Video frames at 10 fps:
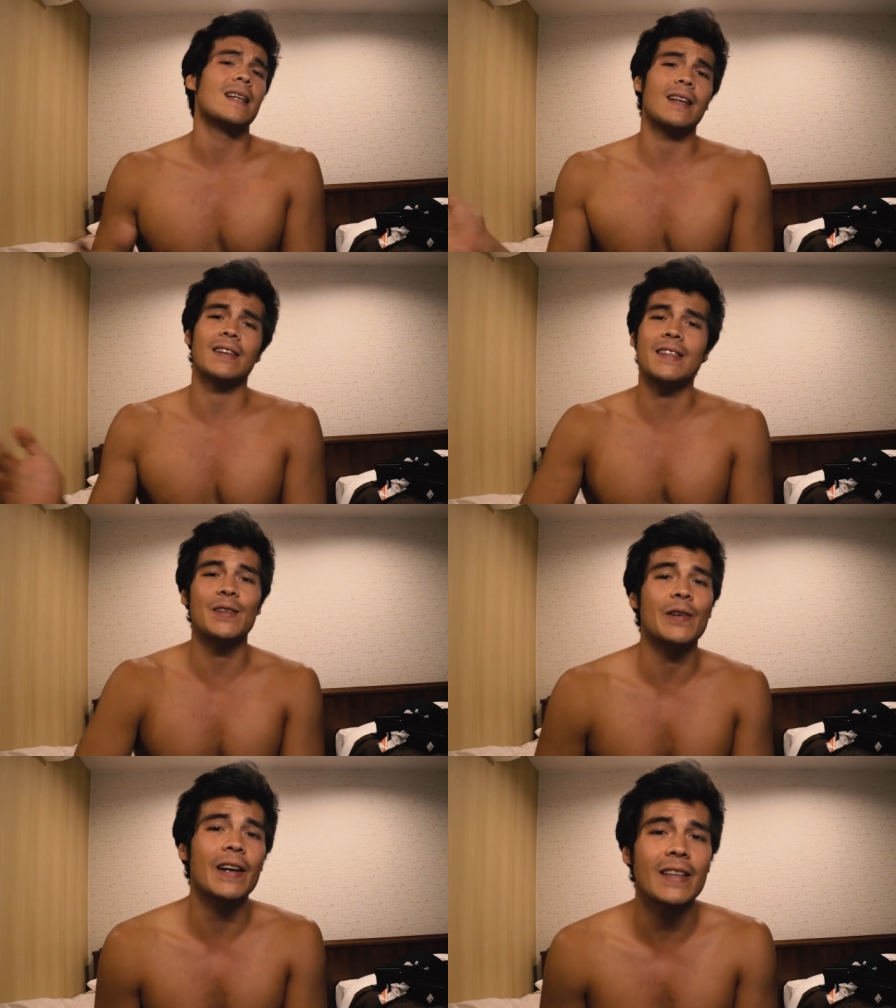And I'll
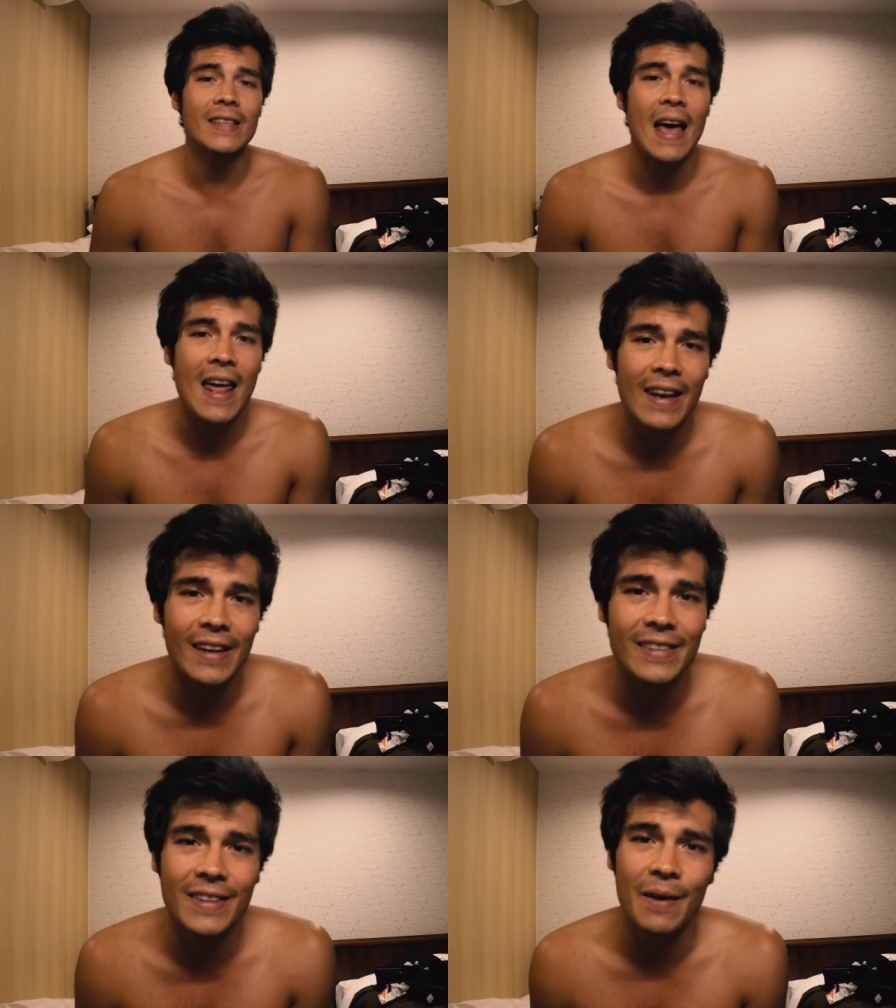see you guys
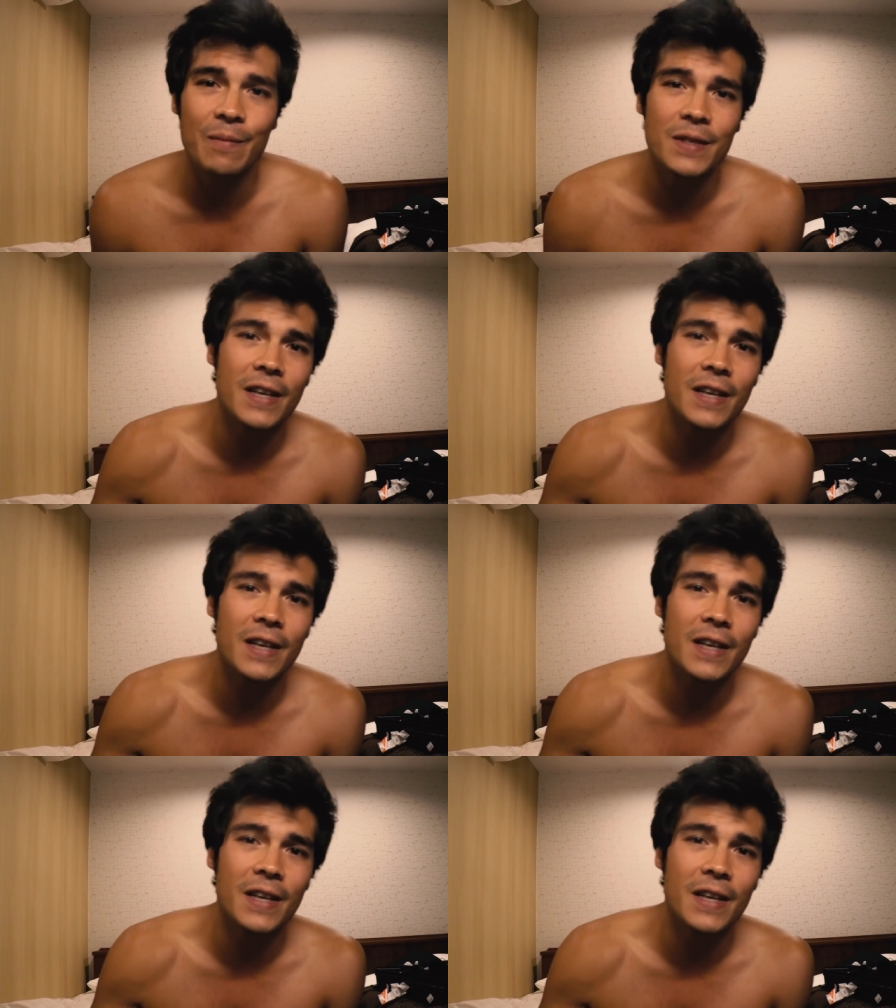next time.